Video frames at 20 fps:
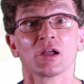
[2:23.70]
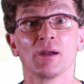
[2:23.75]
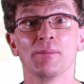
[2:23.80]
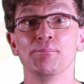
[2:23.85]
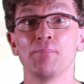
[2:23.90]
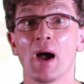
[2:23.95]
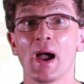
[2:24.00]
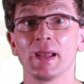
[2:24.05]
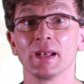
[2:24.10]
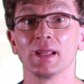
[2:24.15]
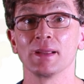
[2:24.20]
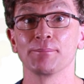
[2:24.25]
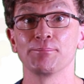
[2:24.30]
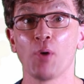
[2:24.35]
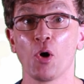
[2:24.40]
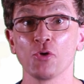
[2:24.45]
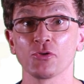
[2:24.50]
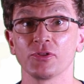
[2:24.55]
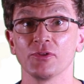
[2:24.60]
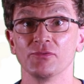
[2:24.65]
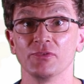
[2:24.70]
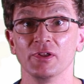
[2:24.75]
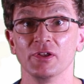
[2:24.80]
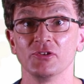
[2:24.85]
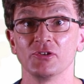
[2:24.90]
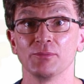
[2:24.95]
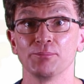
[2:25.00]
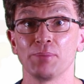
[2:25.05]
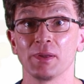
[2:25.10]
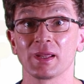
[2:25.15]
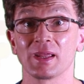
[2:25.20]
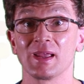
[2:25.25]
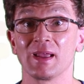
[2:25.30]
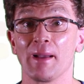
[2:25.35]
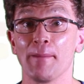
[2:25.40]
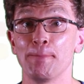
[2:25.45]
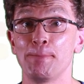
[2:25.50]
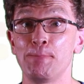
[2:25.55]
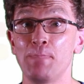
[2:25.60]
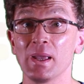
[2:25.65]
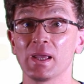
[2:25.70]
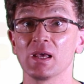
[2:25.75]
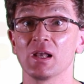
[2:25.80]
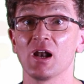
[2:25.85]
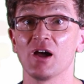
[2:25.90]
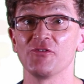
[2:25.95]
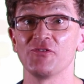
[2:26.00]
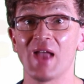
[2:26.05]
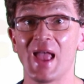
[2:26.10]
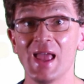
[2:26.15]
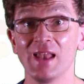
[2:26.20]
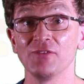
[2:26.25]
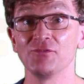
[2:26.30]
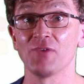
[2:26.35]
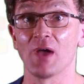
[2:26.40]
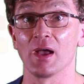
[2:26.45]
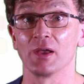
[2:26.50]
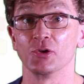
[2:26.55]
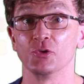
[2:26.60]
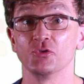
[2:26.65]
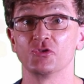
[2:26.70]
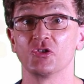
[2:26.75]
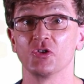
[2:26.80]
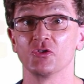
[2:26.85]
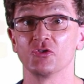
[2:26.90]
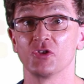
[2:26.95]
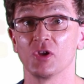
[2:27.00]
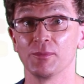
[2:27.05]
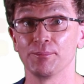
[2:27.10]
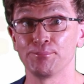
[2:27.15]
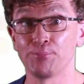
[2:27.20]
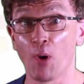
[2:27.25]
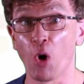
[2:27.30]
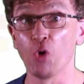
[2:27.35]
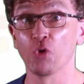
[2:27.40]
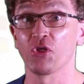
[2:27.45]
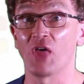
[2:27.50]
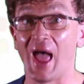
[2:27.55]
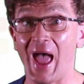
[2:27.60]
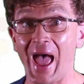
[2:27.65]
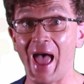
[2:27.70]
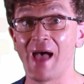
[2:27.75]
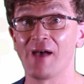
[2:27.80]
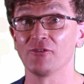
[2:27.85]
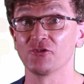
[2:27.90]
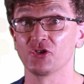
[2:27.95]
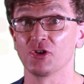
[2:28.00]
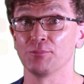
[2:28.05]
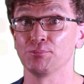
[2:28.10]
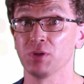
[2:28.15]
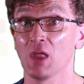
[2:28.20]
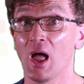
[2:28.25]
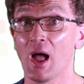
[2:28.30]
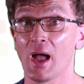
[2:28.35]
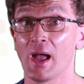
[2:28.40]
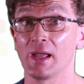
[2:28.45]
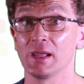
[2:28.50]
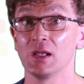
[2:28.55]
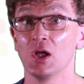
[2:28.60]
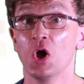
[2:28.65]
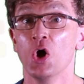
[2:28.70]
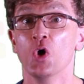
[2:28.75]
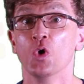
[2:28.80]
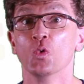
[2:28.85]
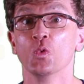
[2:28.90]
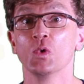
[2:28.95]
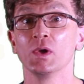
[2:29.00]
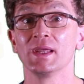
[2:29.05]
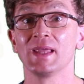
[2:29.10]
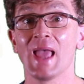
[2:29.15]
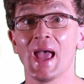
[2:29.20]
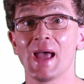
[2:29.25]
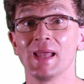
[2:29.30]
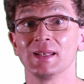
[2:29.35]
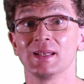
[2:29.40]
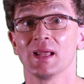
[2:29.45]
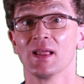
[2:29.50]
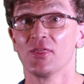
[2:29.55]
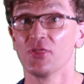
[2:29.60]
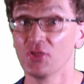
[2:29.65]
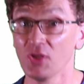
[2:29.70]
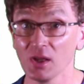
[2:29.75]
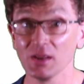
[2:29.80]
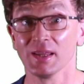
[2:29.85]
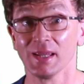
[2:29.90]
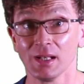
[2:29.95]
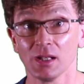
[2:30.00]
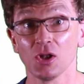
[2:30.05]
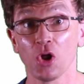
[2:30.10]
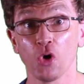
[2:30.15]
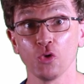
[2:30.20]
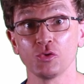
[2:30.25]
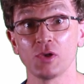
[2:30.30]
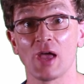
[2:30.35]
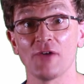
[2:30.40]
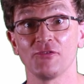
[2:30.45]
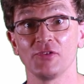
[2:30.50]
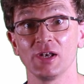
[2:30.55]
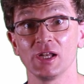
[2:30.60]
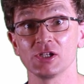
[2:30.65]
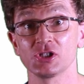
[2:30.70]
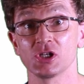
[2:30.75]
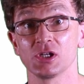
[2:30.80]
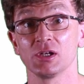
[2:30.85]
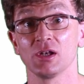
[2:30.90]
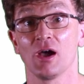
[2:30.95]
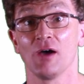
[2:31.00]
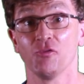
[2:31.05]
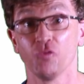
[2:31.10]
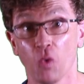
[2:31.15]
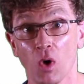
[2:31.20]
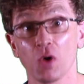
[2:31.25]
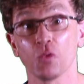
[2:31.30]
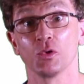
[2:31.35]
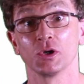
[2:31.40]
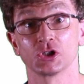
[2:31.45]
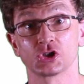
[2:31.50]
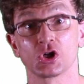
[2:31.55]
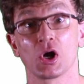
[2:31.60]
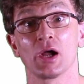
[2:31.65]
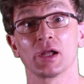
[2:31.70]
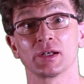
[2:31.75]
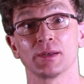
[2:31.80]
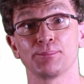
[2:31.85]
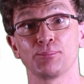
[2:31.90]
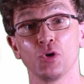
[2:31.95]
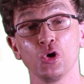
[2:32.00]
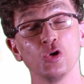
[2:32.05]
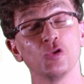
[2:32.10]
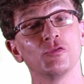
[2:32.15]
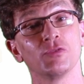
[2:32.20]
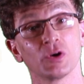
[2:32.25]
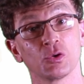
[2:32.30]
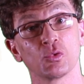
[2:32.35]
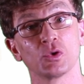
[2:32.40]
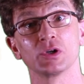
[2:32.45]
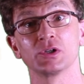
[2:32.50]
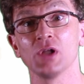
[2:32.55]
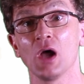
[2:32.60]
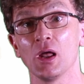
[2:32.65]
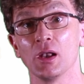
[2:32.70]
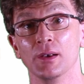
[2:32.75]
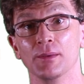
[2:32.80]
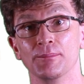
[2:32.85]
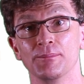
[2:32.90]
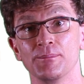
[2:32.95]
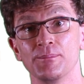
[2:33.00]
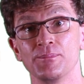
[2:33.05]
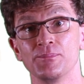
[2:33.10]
combining both of these and picking a big enough n value so that both halves apply, we get the little o definition of what we're trying to prove and we're done.